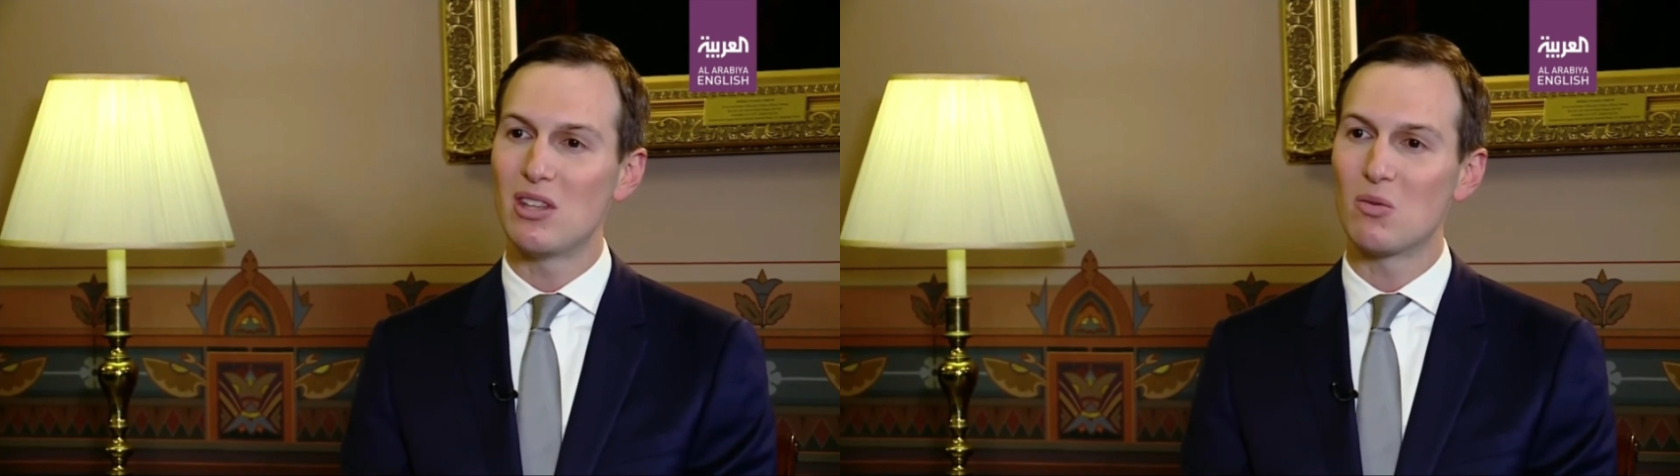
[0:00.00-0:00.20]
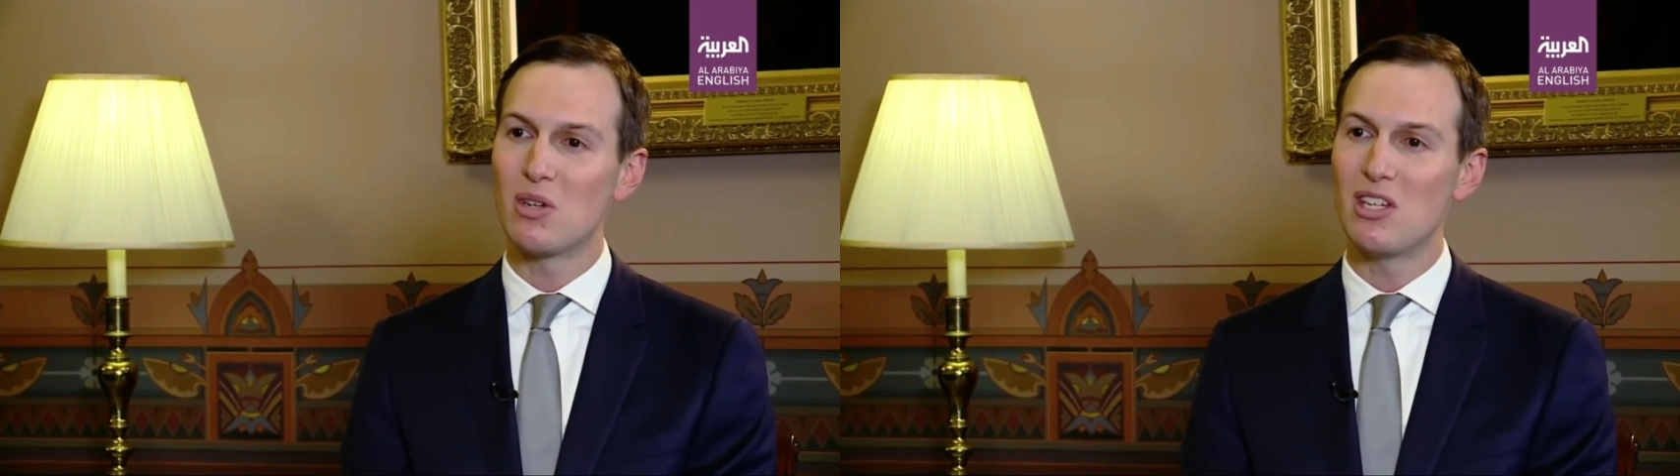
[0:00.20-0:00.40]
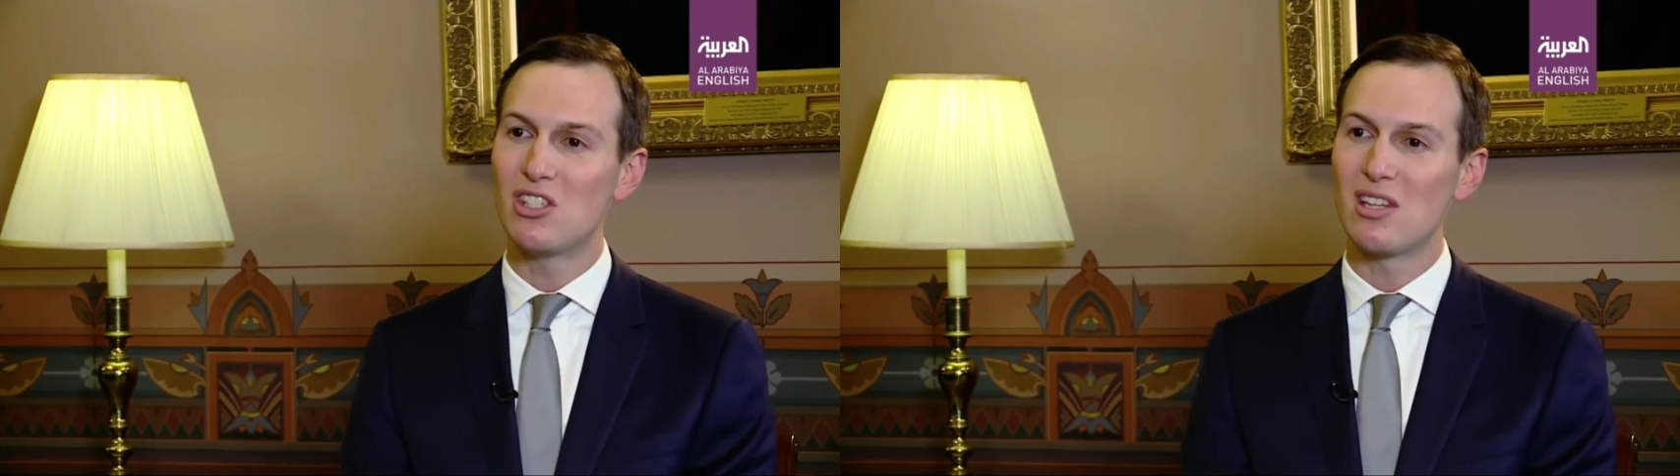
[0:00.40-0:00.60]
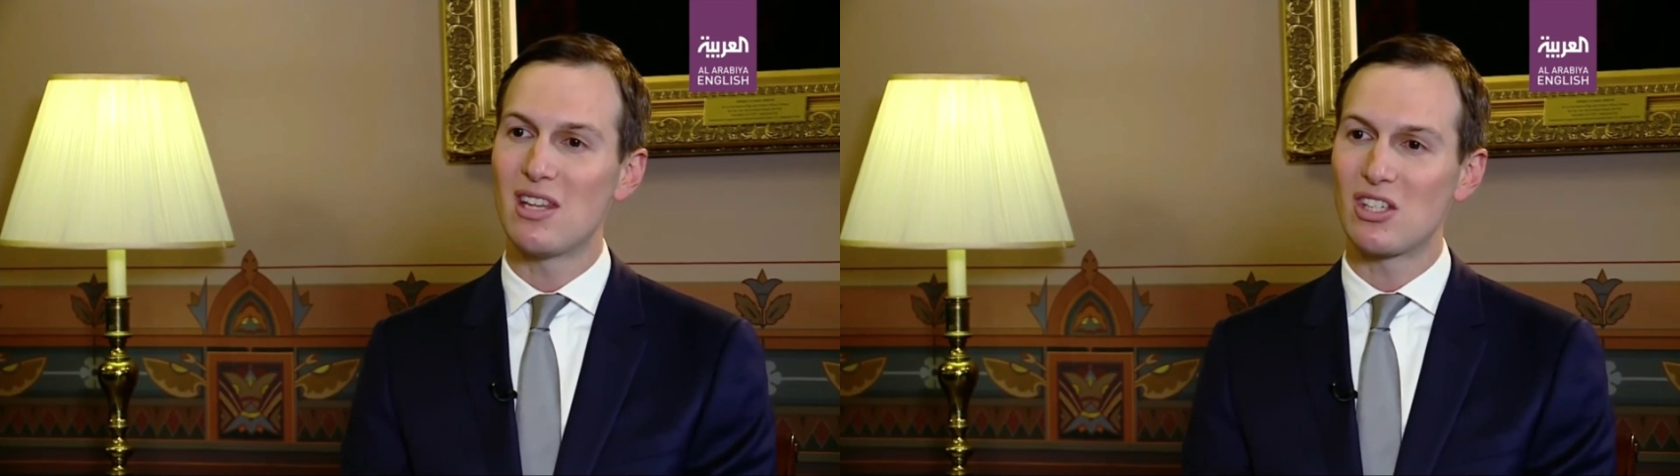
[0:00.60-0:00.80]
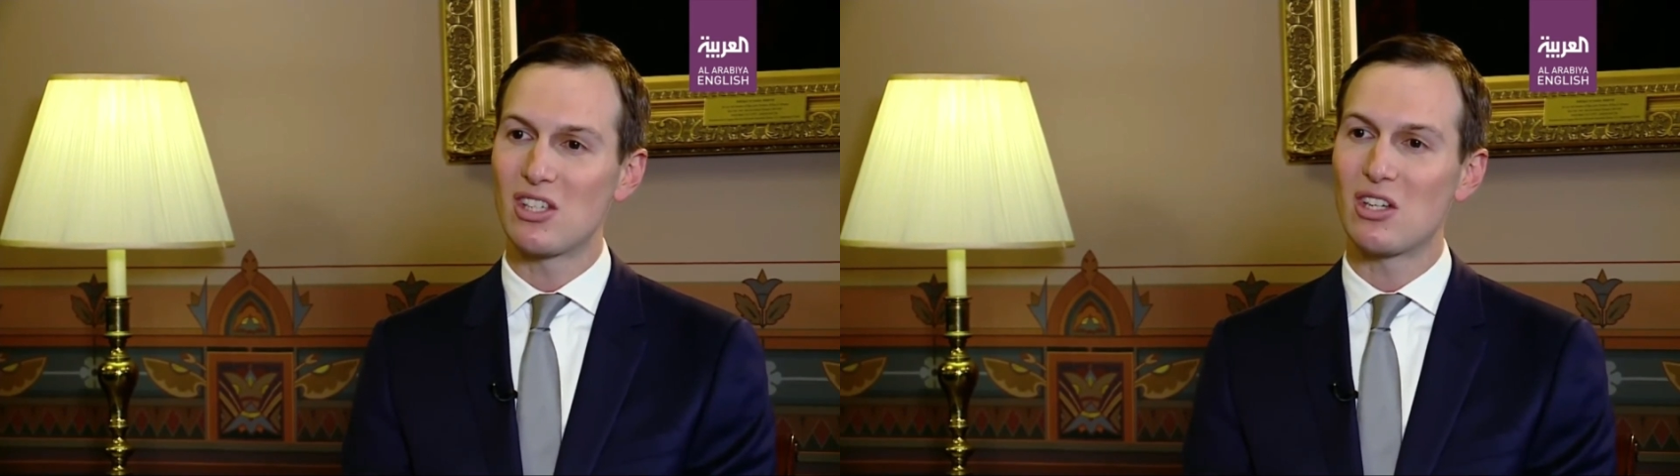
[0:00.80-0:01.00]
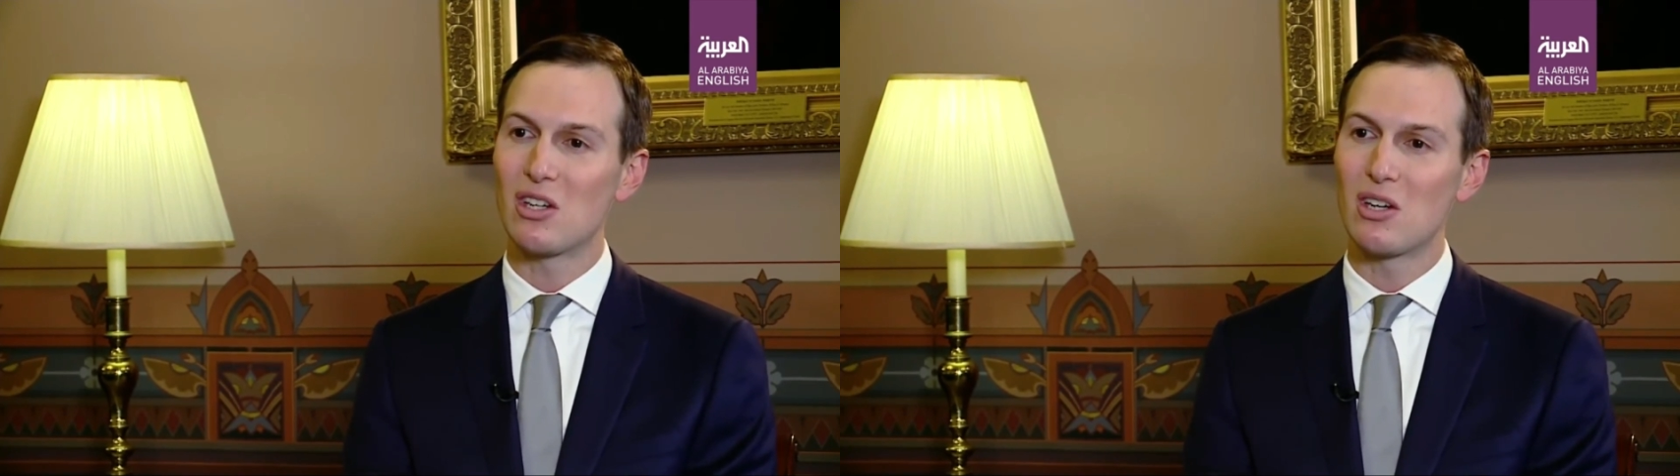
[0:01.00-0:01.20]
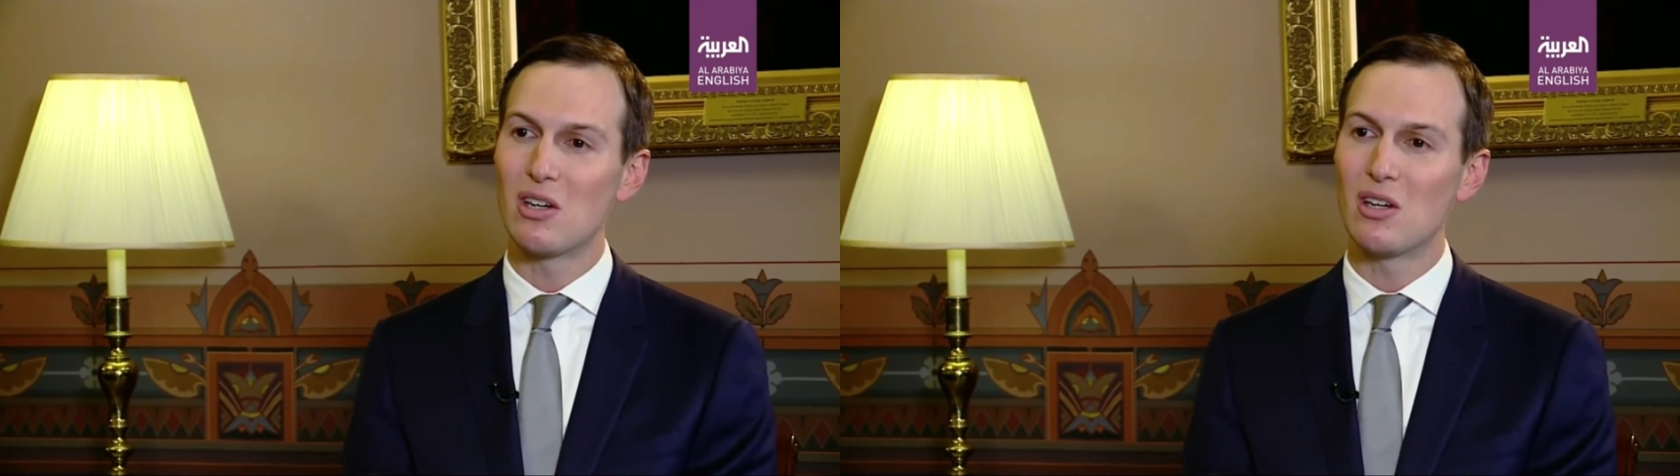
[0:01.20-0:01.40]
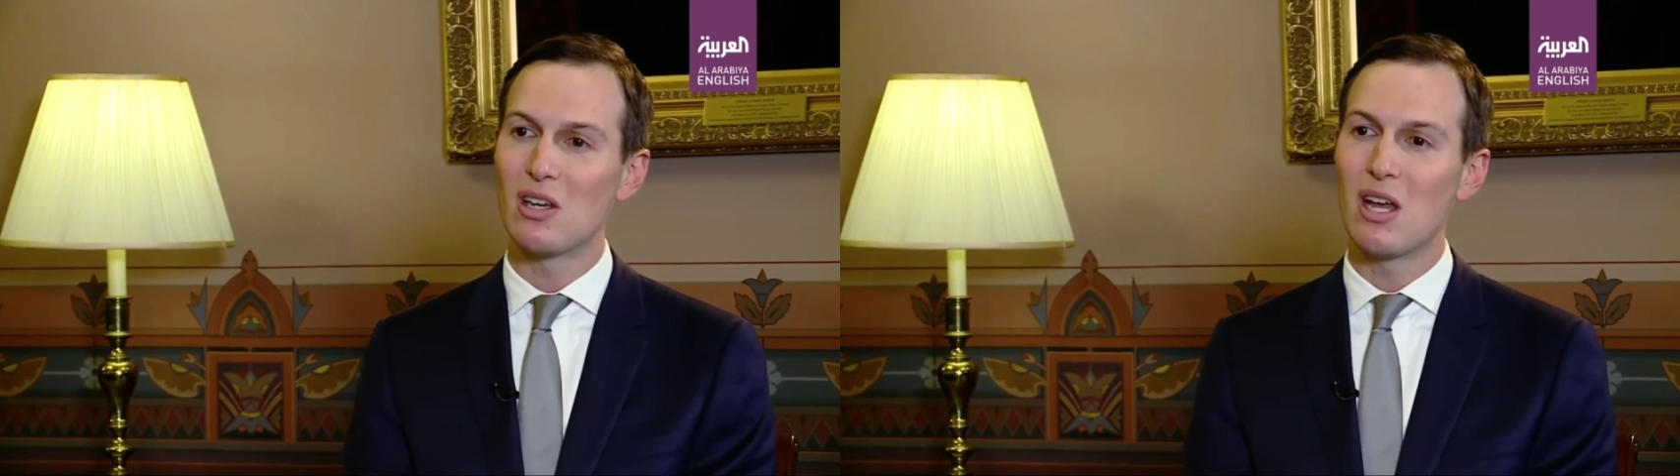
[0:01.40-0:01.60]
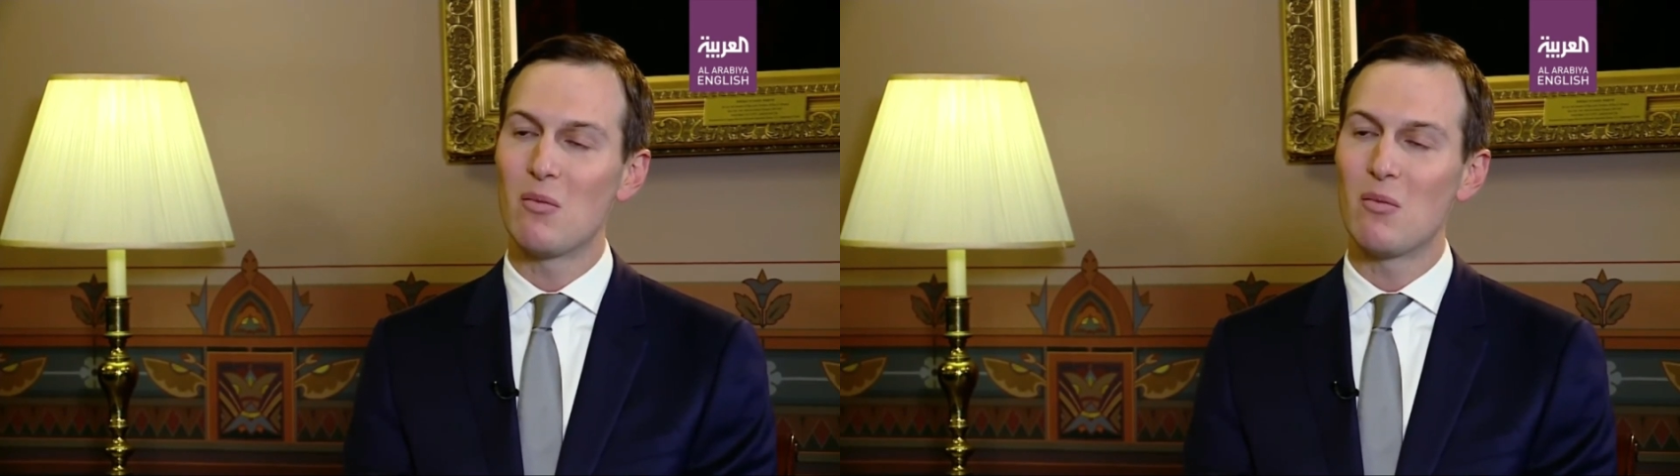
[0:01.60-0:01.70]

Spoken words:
in the region that's occurred